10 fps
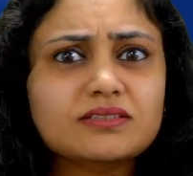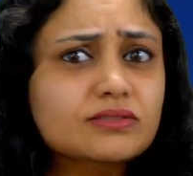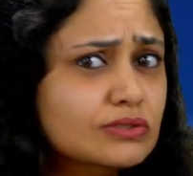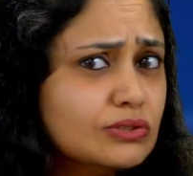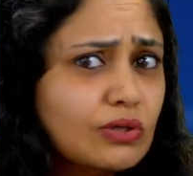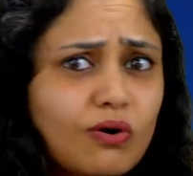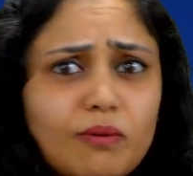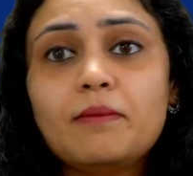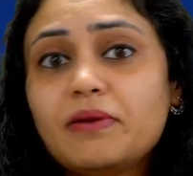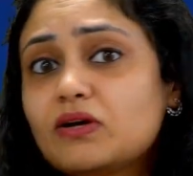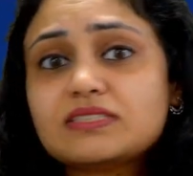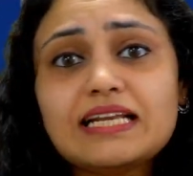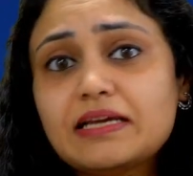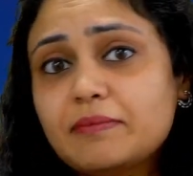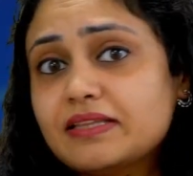No, because
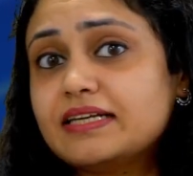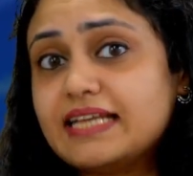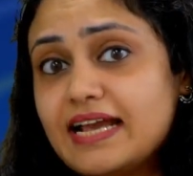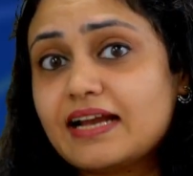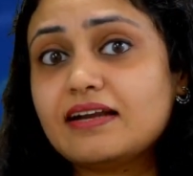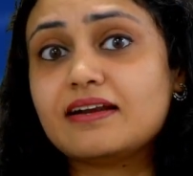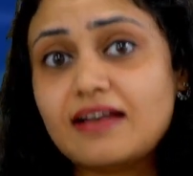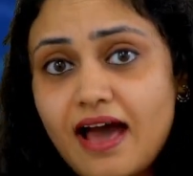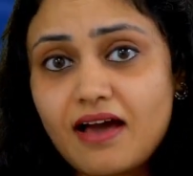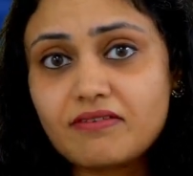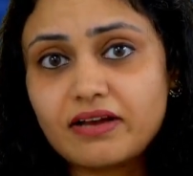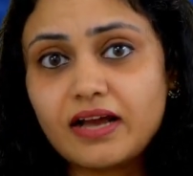they'll give me the day and NAV,